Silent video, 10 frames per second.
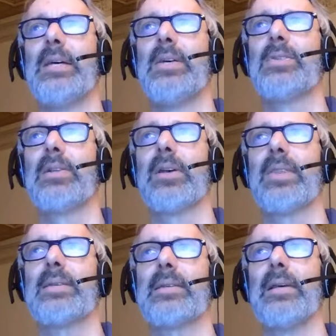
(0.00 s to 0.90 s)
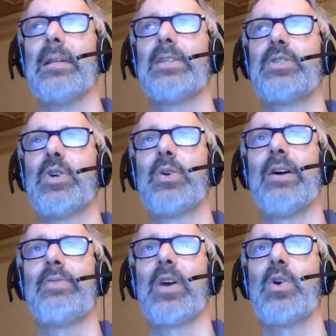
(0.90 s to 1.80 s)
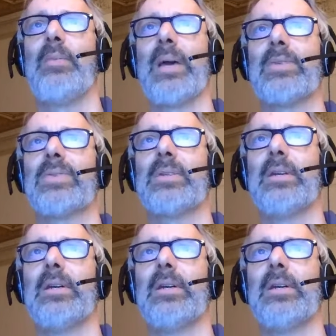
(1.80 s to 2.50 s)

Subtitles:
So look at this. Let's turn off the comments.